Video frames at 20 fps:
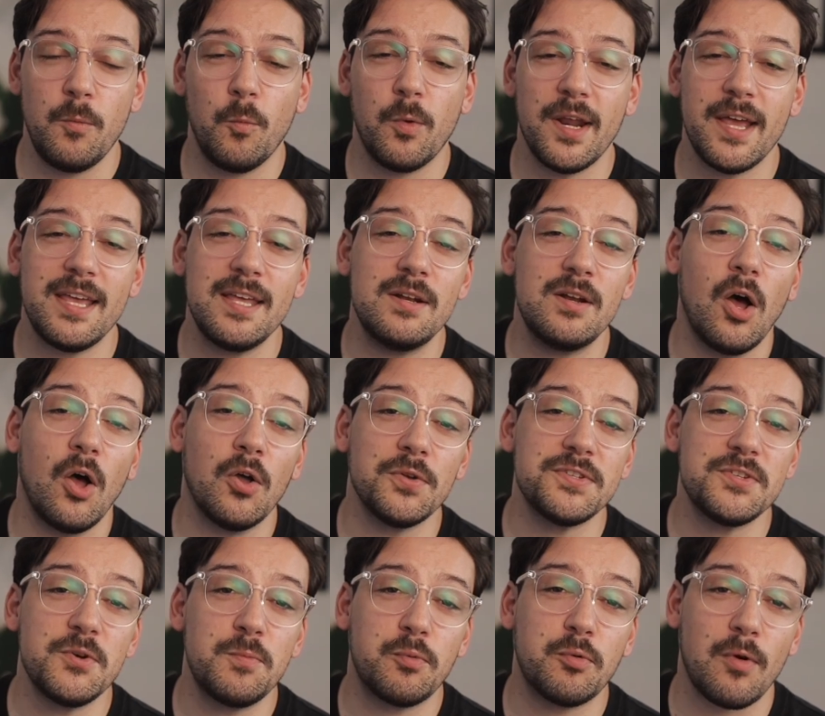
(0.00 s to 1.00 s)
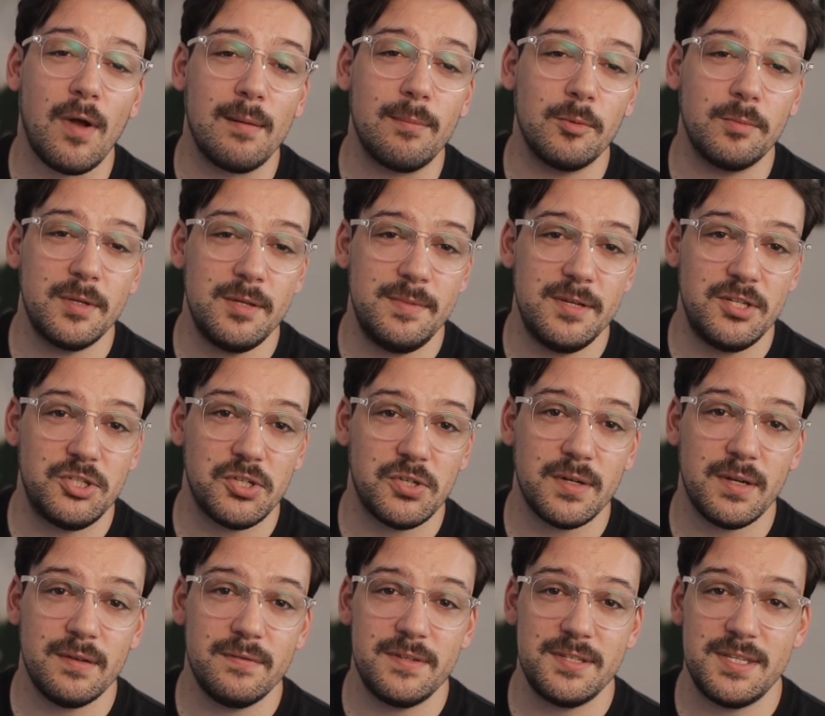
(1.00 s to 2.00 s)
What I can also probably be
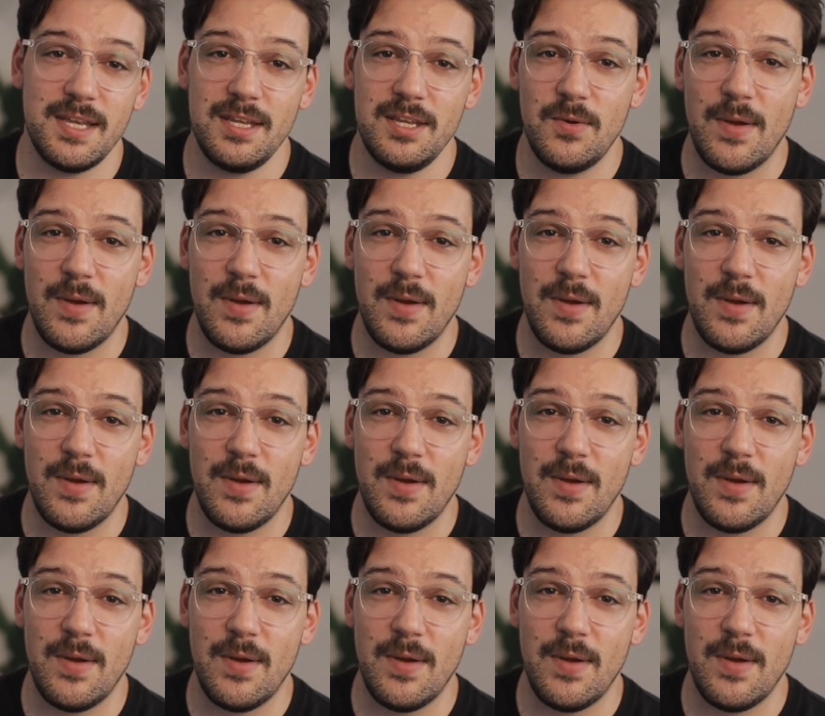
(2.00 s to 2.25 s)
sure of is that